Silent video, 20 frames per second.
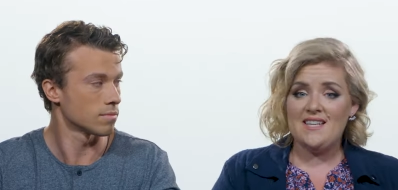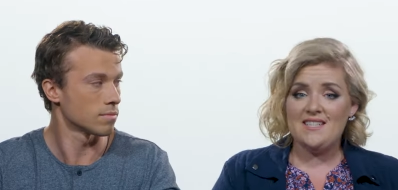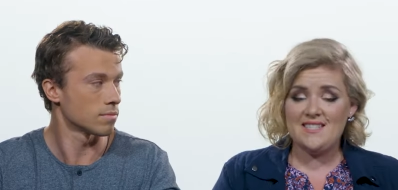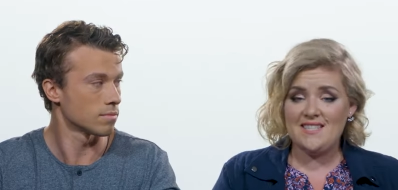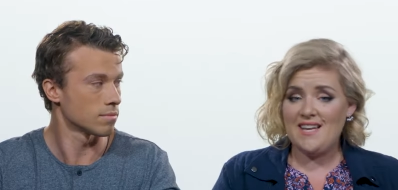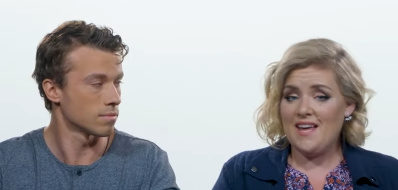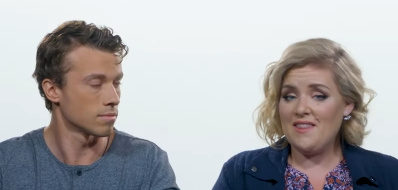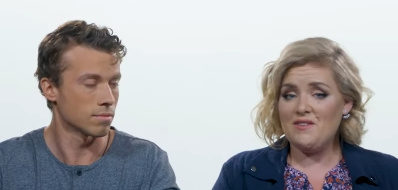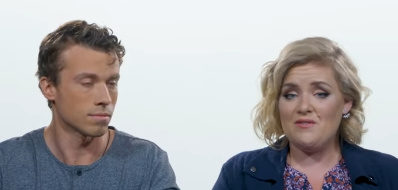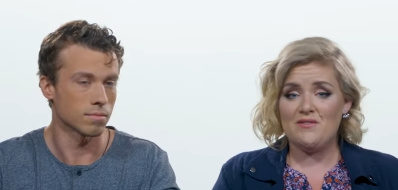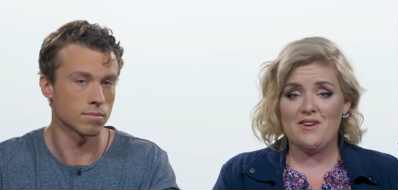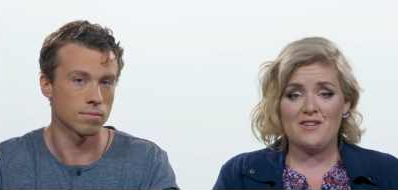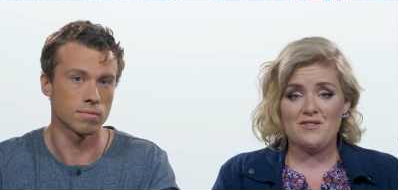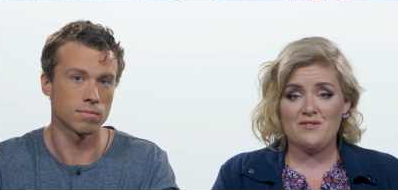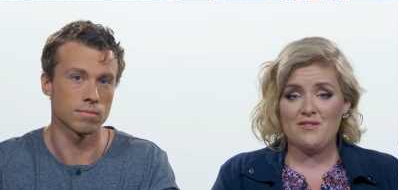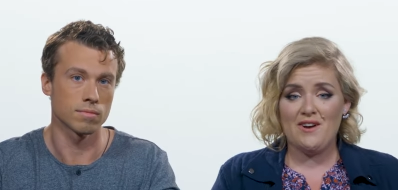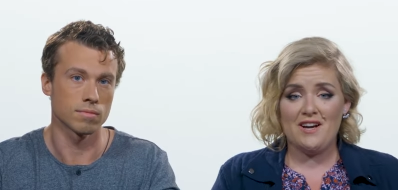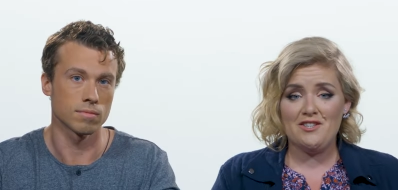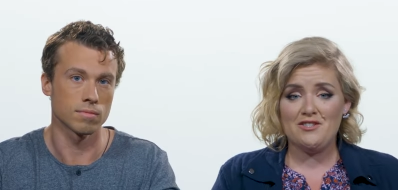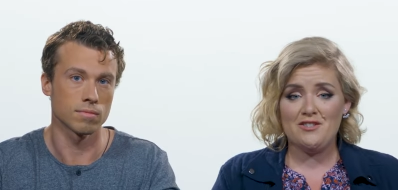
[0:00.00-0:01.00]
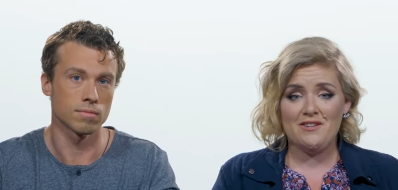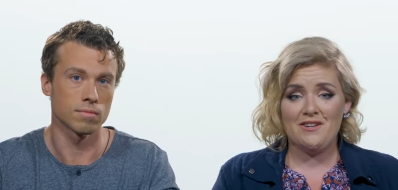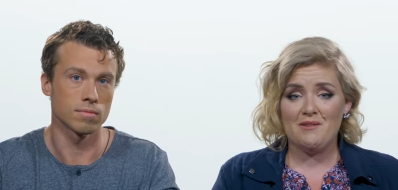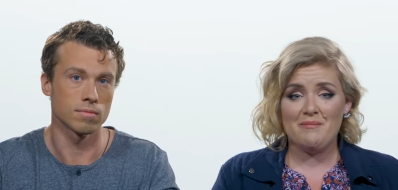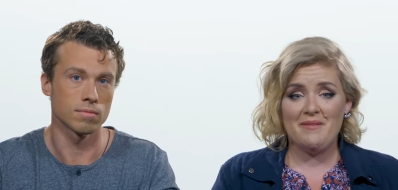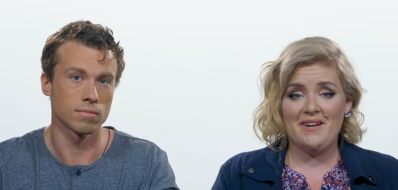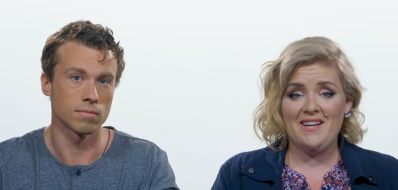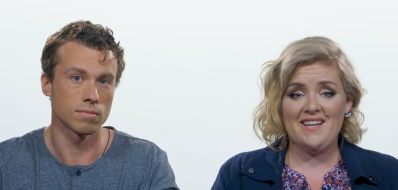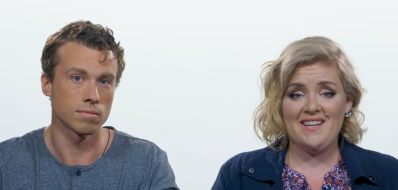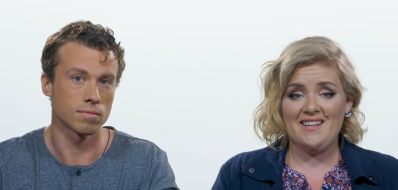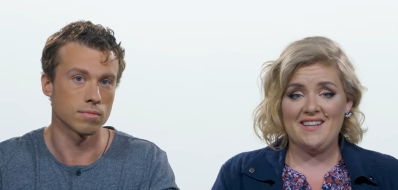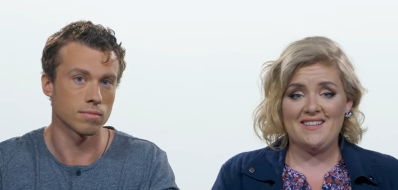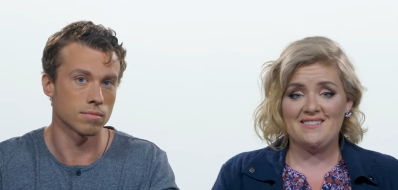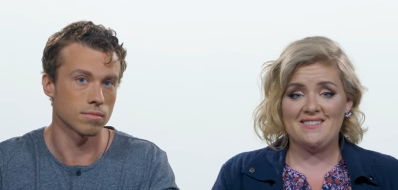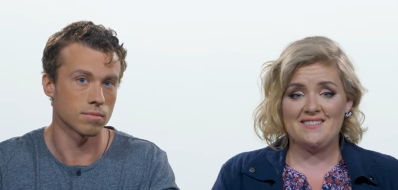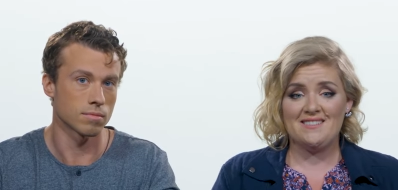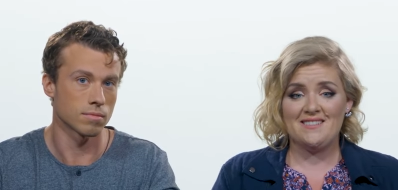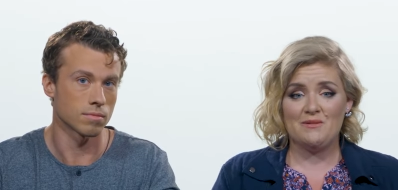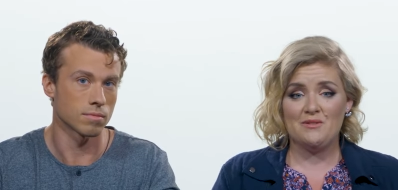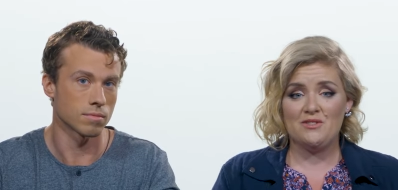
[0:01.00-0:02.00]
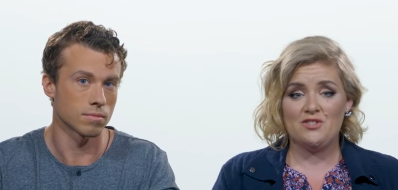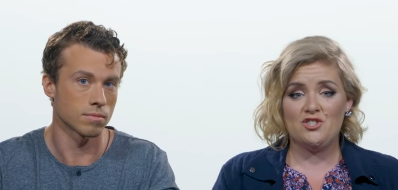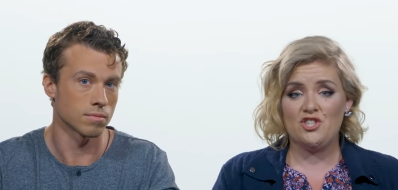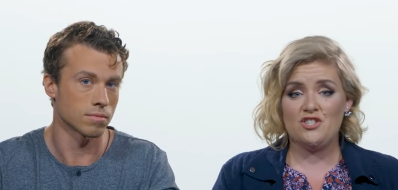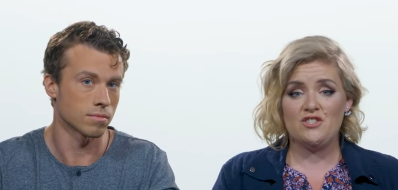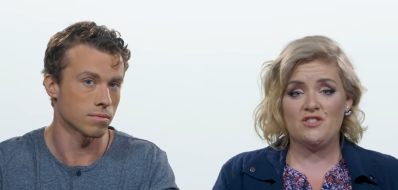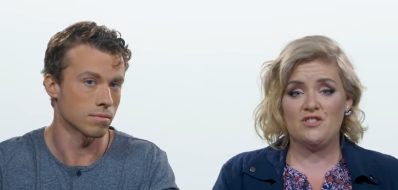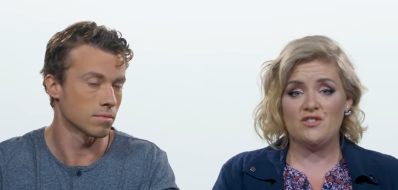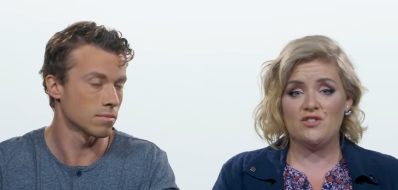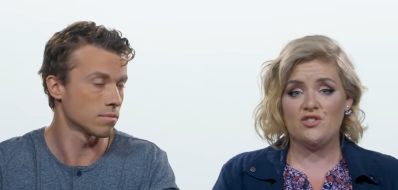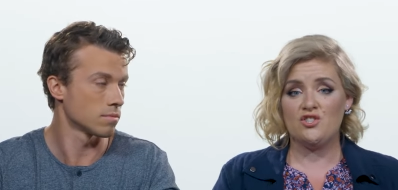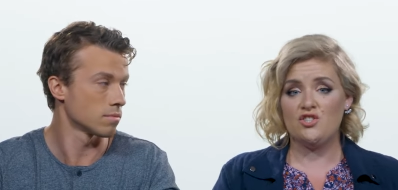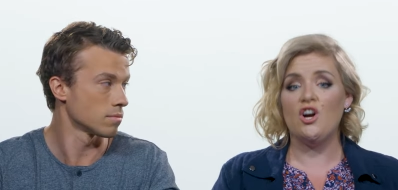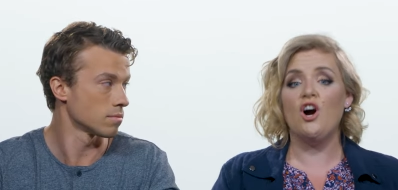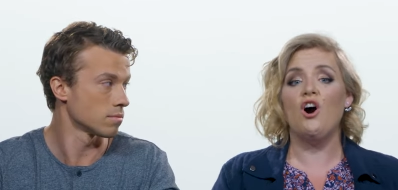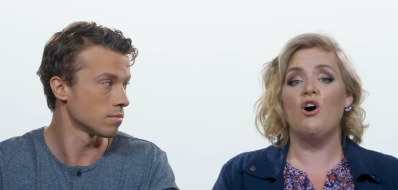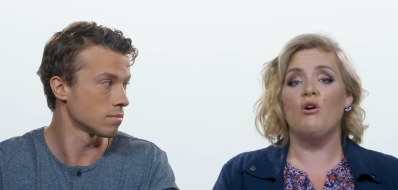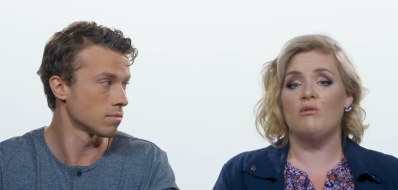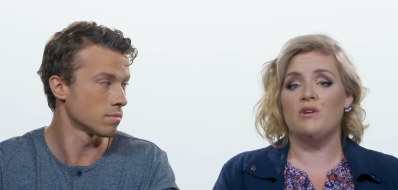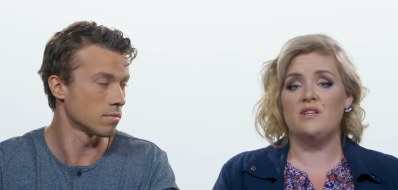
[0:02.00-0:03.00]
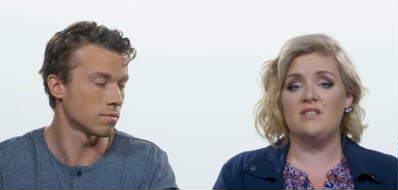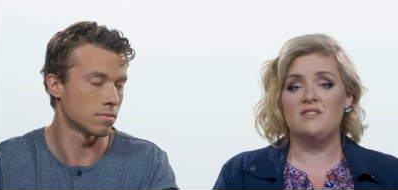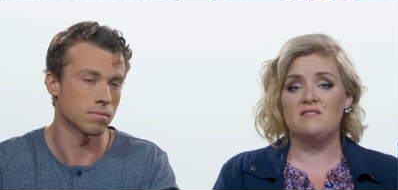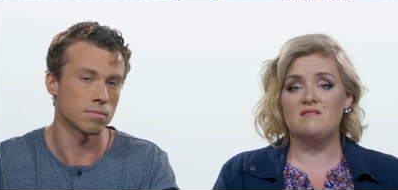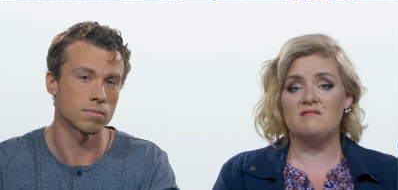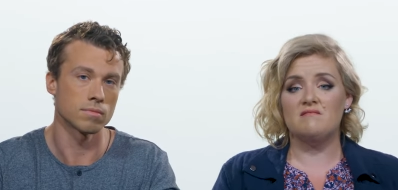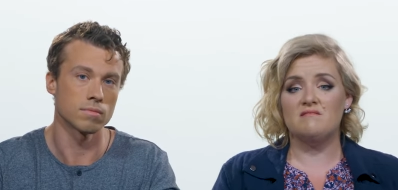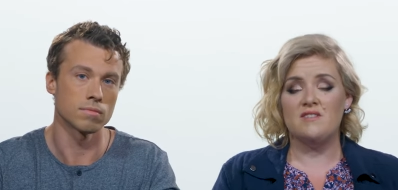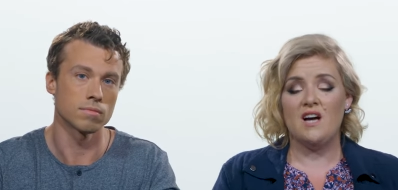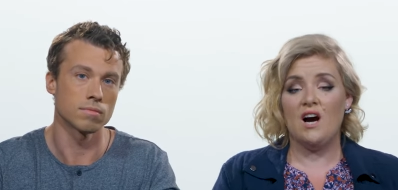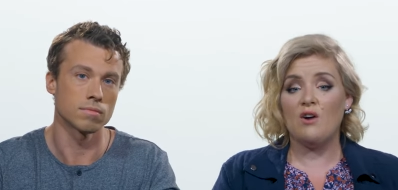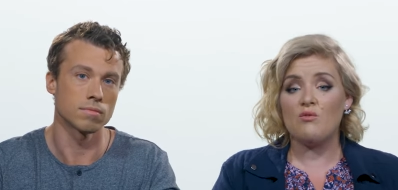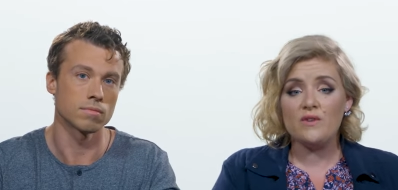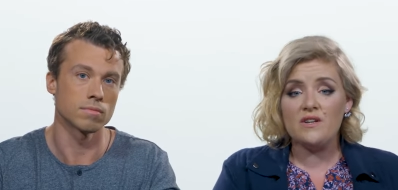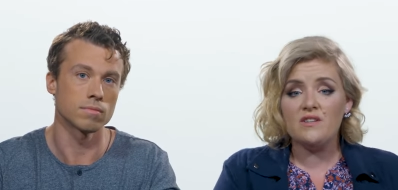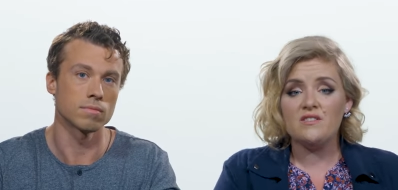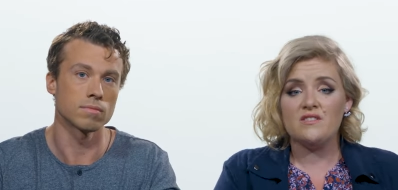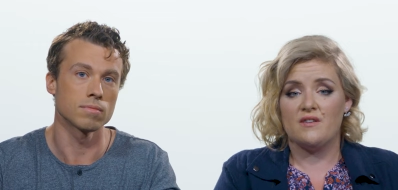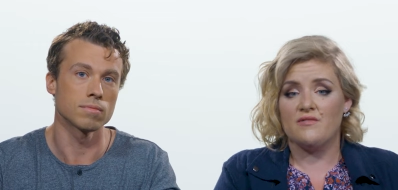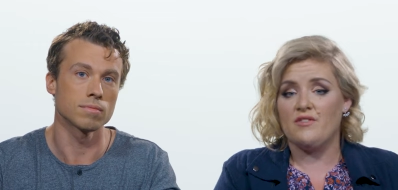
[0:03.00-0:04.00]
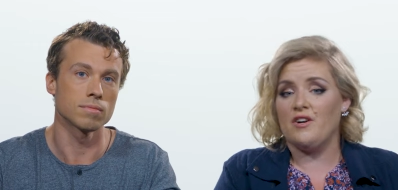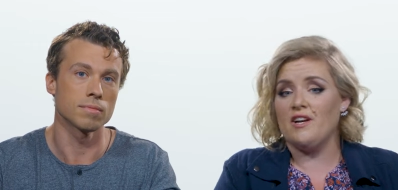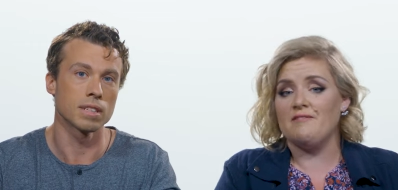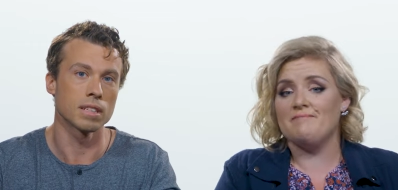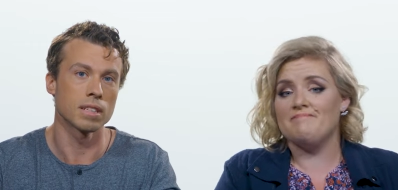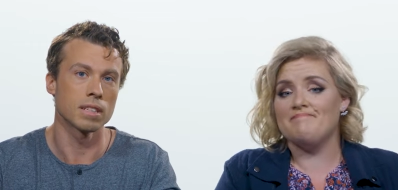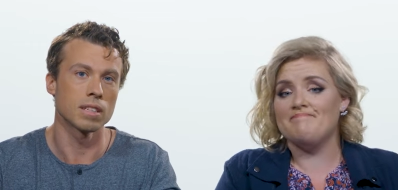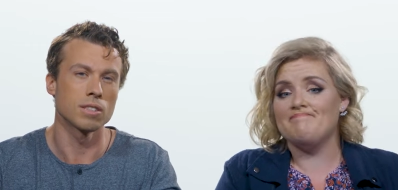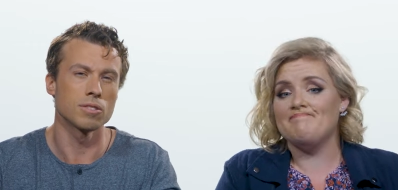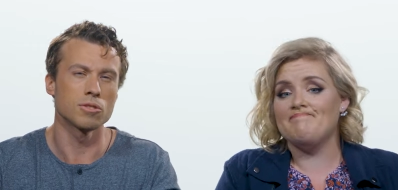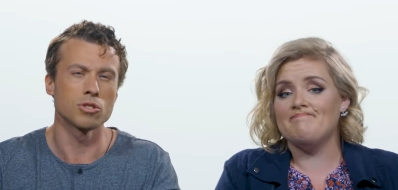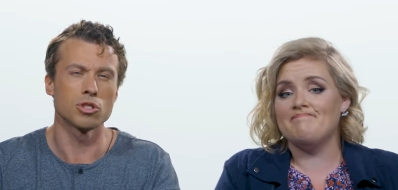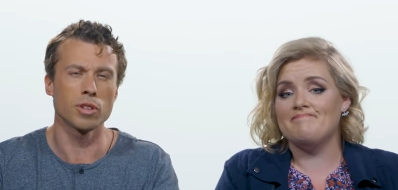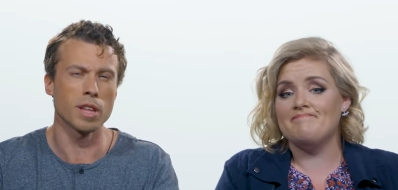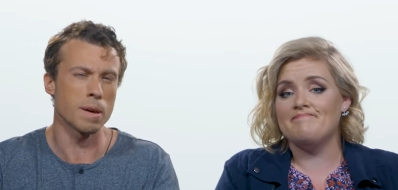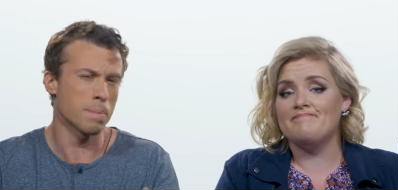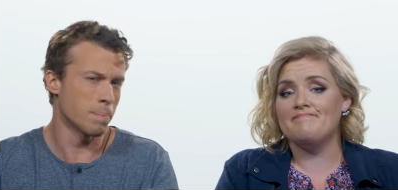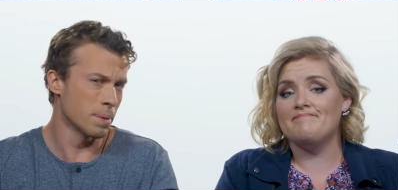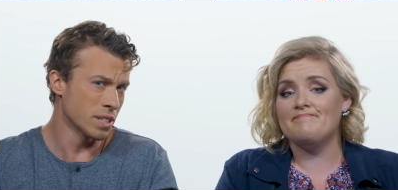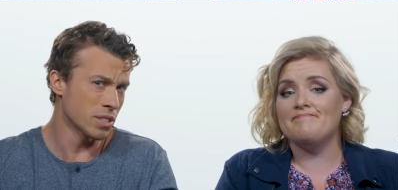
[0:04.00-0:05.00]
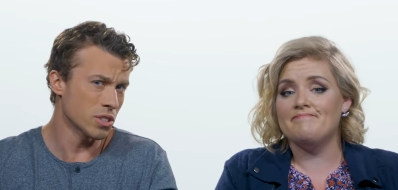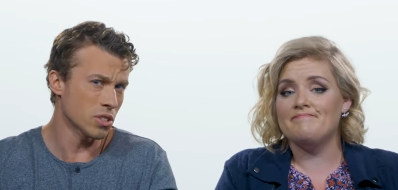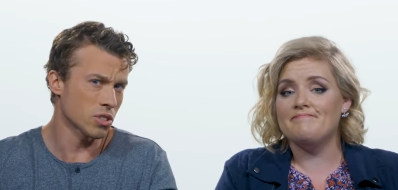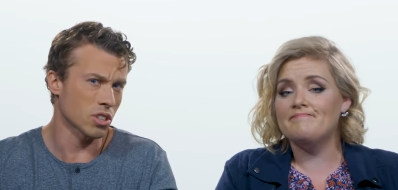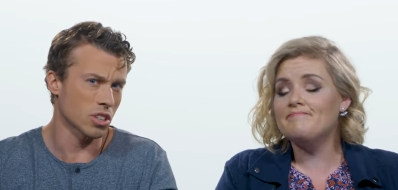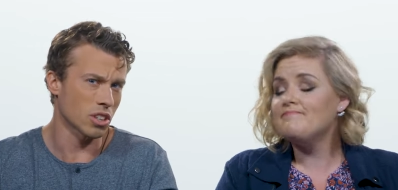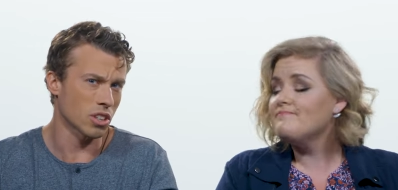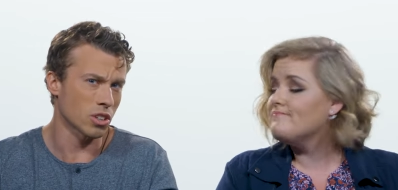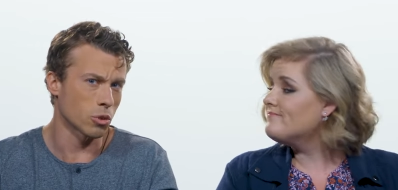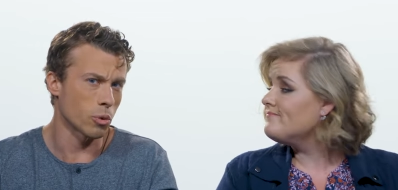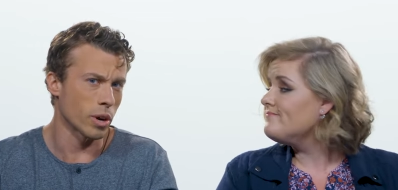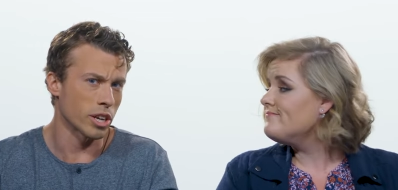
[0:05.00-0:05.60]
Speaker 1: his death and resurrection are meaningless. It was just a show and not real suffering.
Speaker 2: So that brings us to the